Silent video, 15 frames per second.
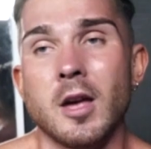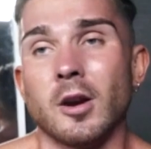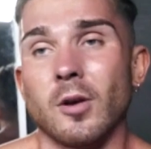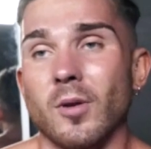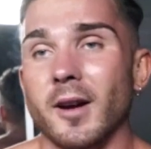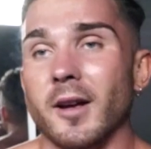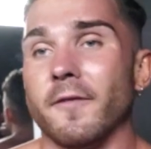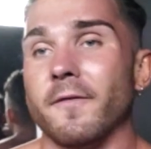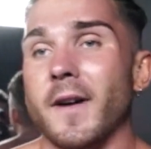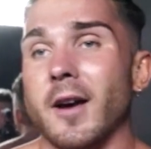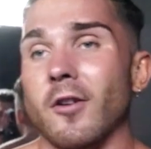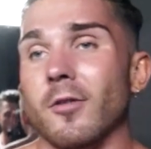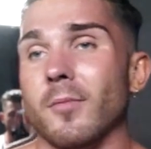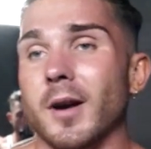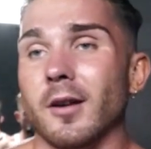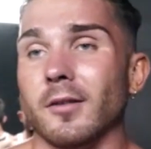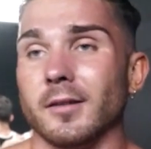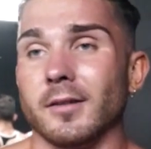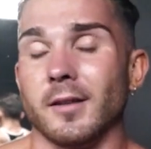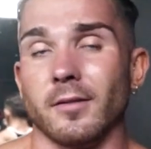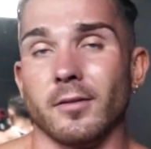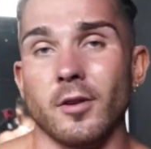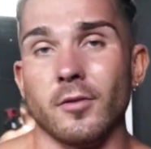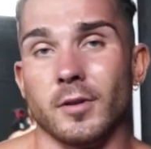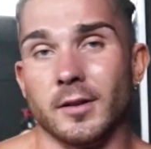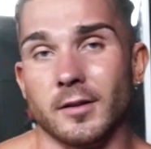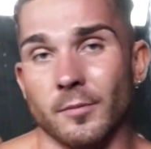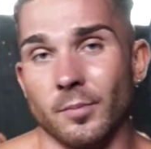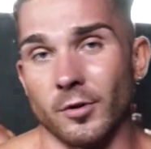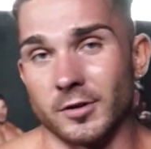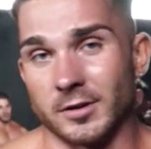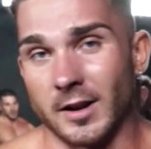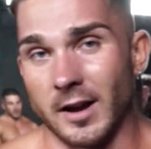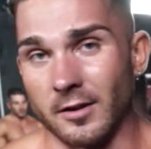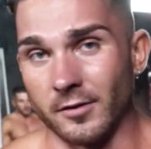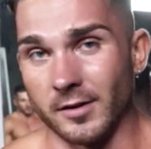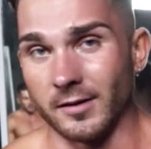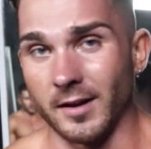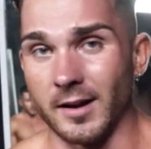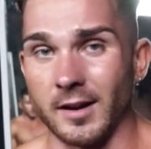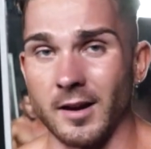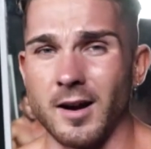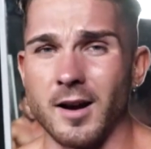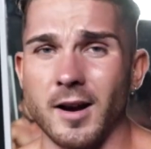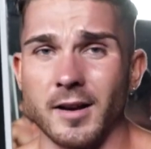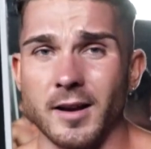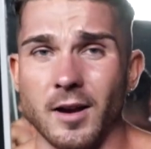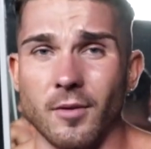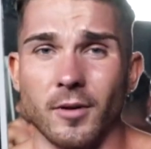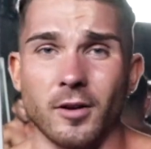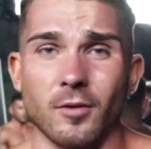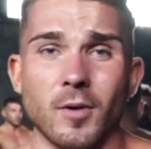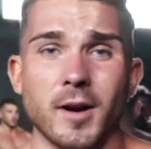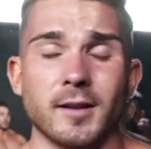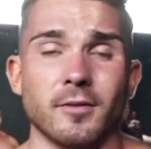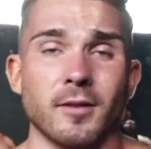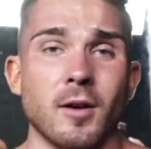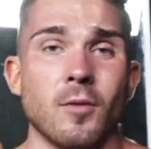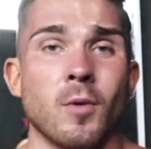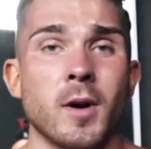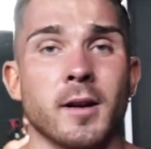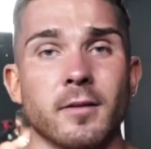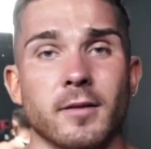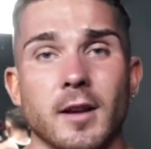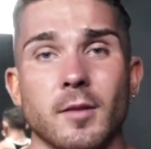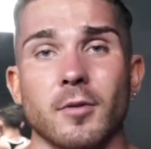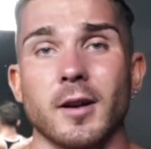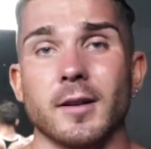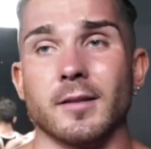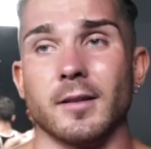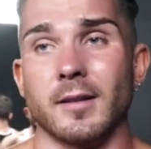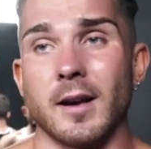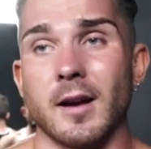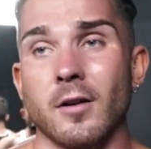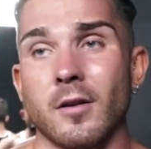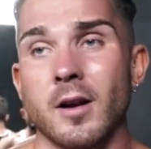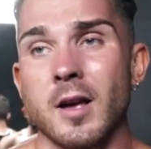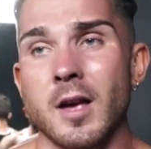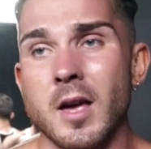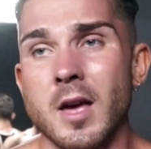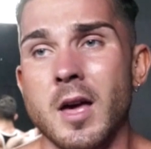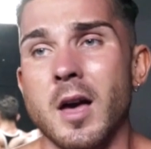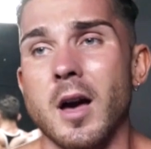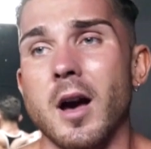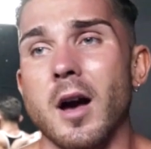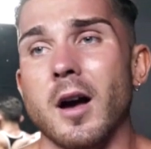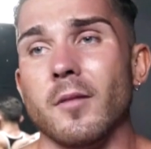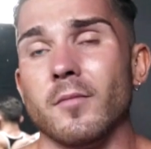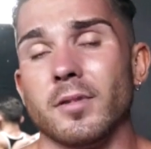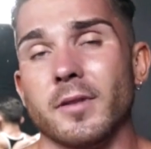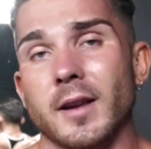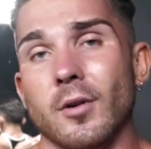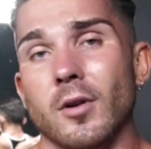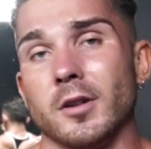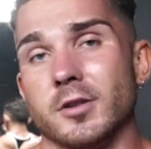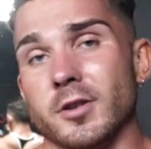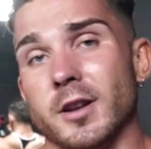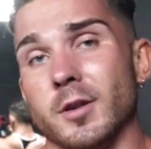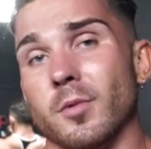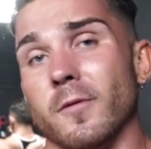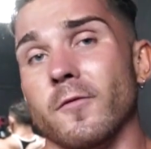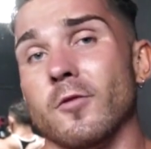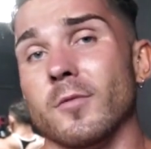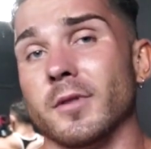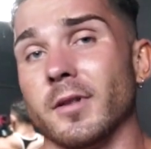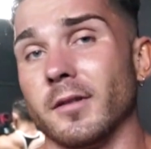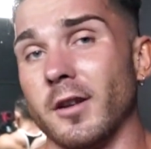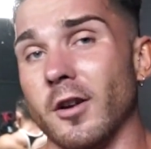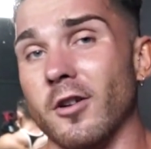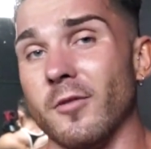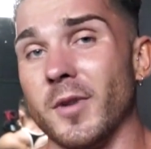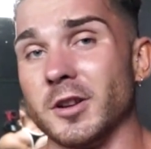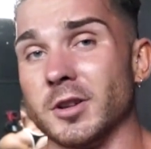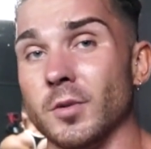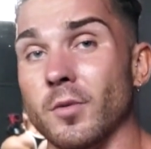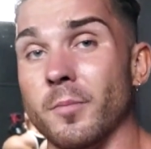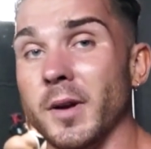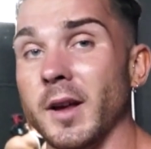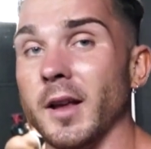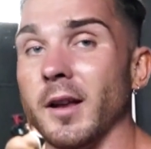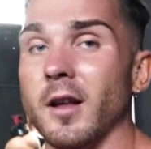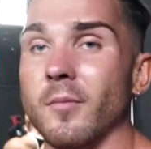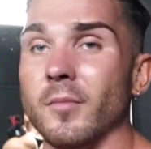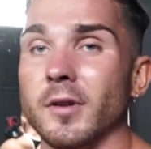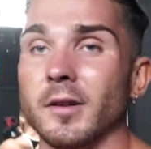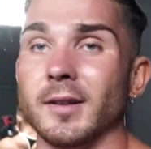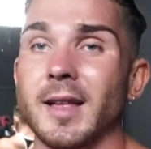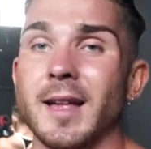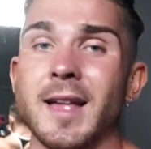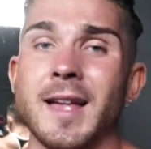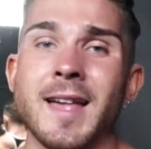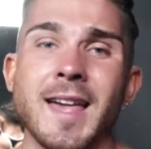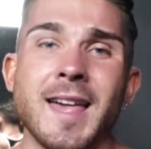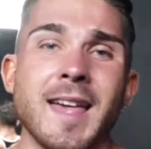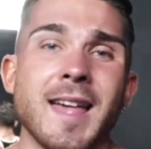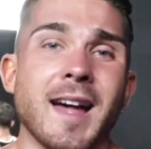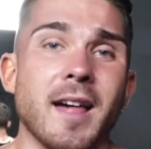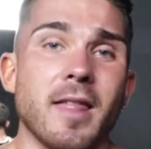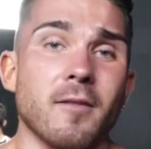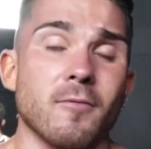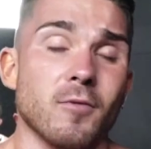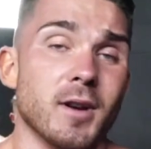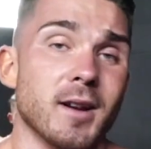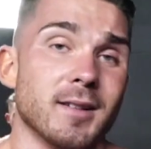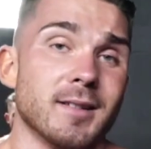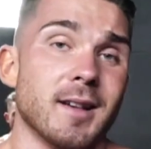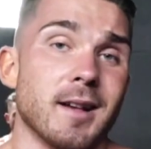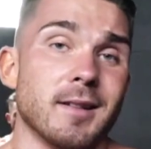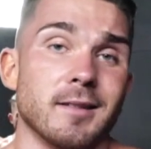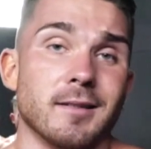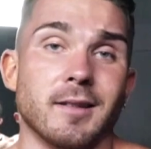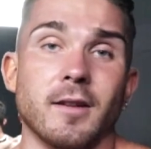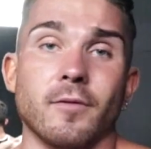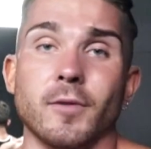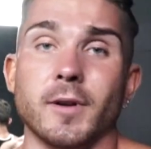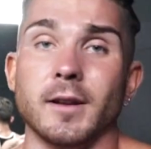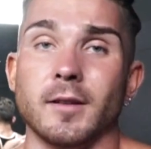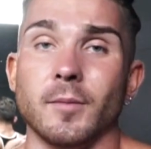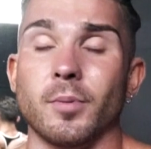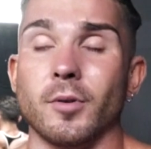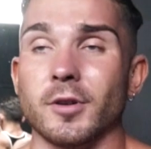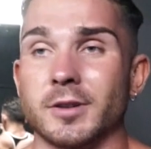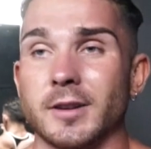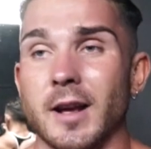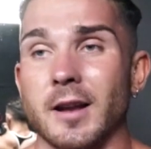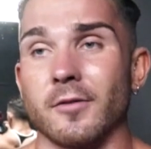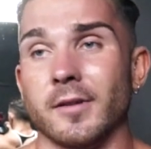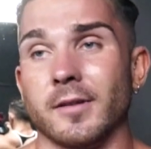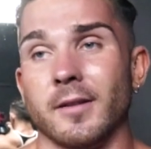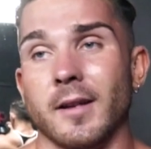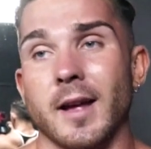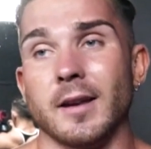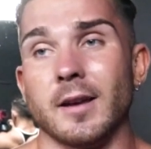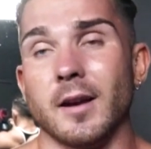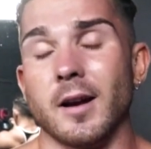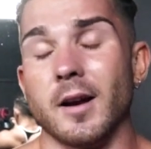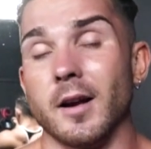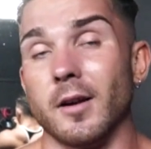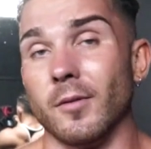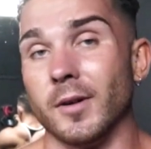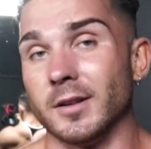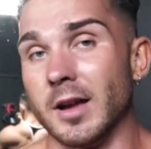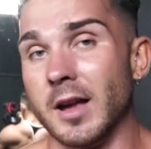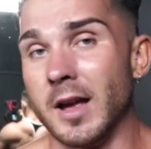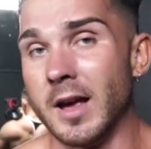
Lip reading: quite a fair amount, so there's no need to push calories any higher yet. We're going to wait till that weight stabilizes out, see how our training performances go, make sure we're beating numbers, and then reassess and see if we need to push calories any higher, which